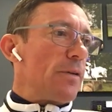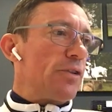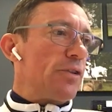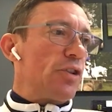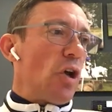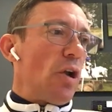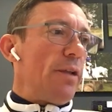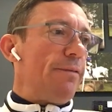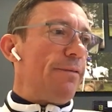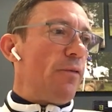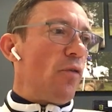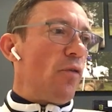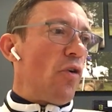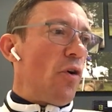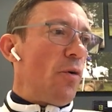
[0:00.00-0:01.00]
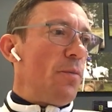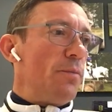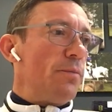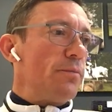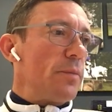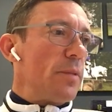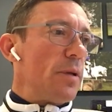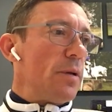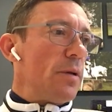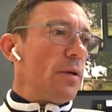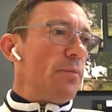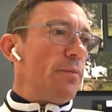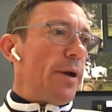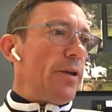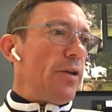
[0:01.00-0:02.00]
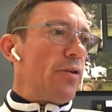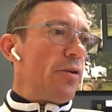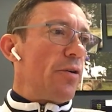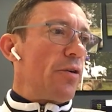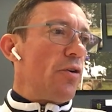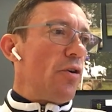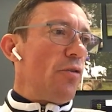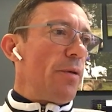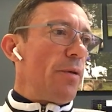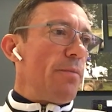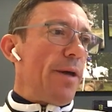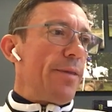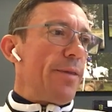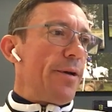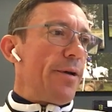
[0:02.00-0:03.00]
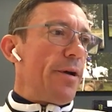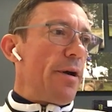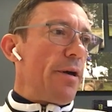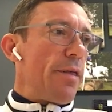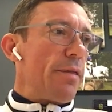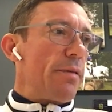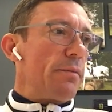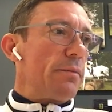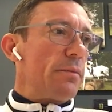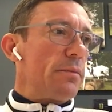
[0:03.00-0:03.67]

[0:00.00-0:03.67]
Solid form, but you got to go with Mother Earth.